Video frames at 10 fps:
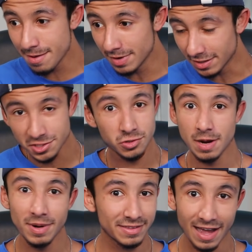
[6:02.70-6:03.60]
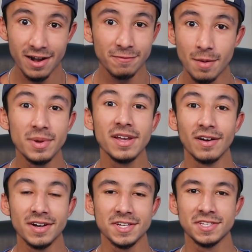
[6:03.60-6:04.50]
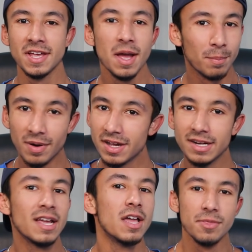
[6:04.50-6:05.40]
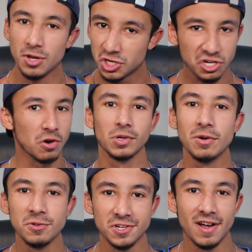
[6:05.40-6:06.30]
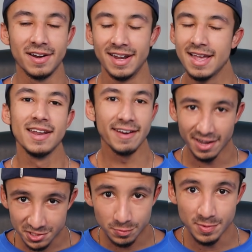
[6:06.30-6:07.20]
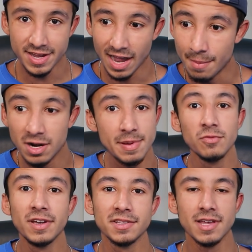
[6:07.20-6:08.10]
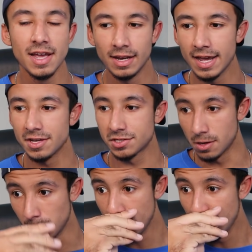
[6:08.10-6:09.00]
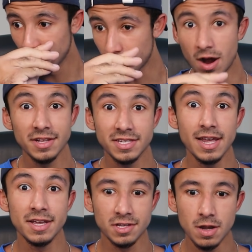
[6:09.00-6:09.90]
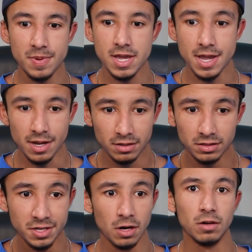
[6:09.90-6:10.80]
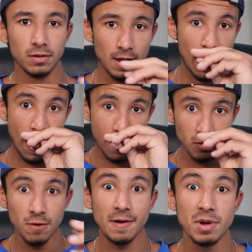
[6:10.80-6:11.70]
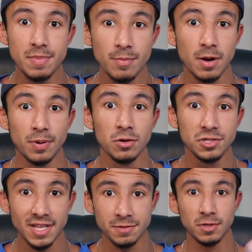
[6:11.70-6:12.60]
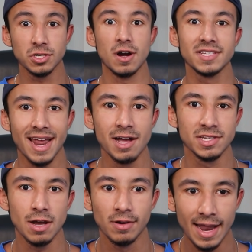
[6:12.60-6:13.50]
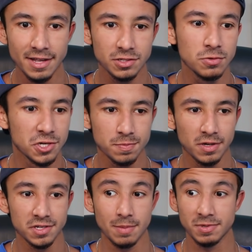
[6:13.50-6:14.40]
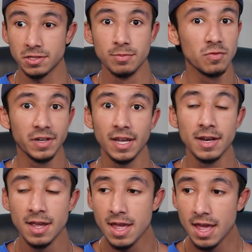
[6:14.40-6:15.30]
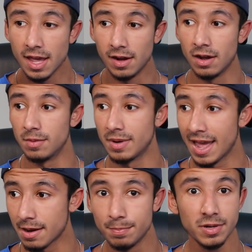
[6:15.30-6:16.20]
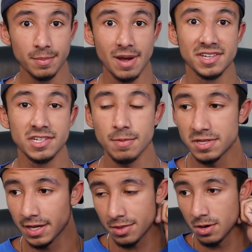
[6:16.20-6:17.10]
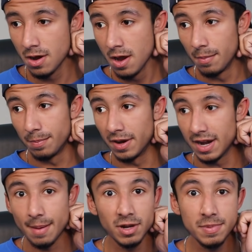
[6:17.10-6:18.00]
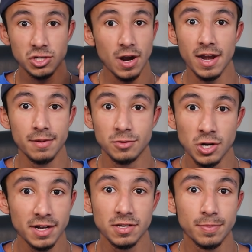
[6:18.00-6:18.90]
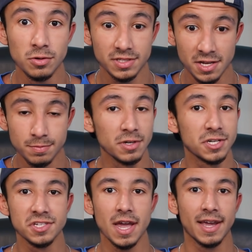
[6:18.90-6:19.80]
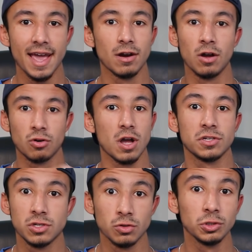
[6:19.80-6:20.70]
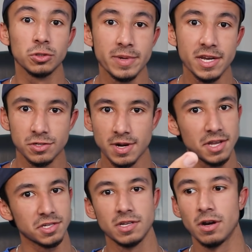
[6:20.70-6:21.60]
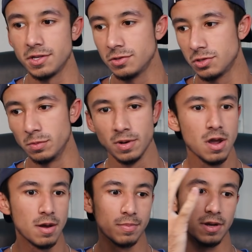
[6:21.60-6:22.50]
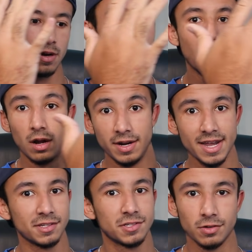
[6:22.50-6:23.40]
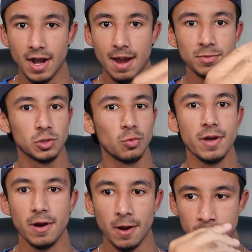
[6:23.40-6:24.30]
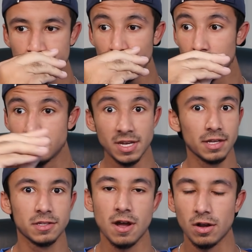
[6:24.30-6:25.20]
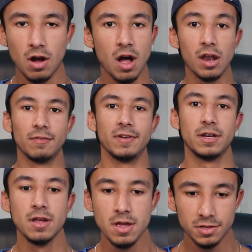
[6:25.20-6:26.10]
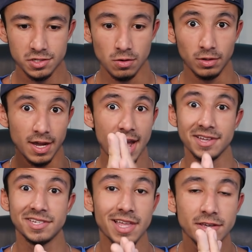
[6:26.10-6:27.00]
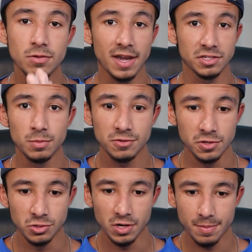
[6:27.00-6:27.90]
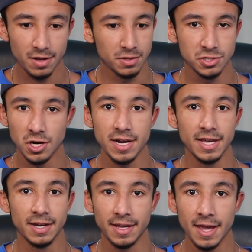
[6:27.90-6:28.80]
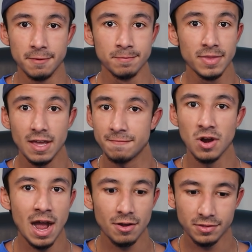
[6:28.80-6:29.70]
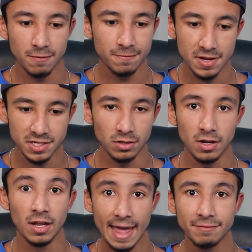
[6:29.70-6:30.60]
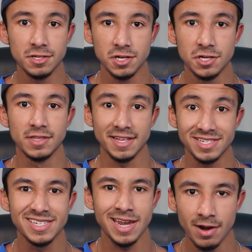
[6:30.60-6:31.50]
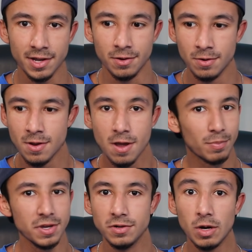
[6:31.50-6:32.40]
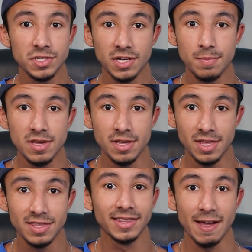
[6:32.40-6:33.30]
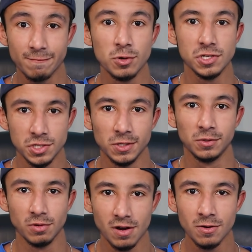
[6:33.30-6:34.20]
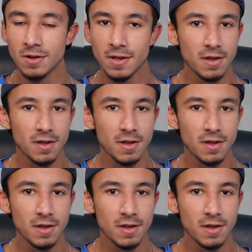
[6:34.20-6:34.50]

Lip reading: am extremely tired if I'm being honest, but the show goes on. Next week, I'm gonna be moving into LA, so content is gonna be, you know, I don't know if I'm gonna be able to post as much content as I would like to, just because I'm still moving in and I'm putting my setup together, but I'm gonna be trying to post as much as I can across social media. So not just here on YouTube, but on Instagram, Twitter, TikTok, all of it. So guys, thank you guys so much for joining me on this journey. And again, if you're out there facing a life decision that's scaring you, but you know it's gonna be the thing that forces you to grow,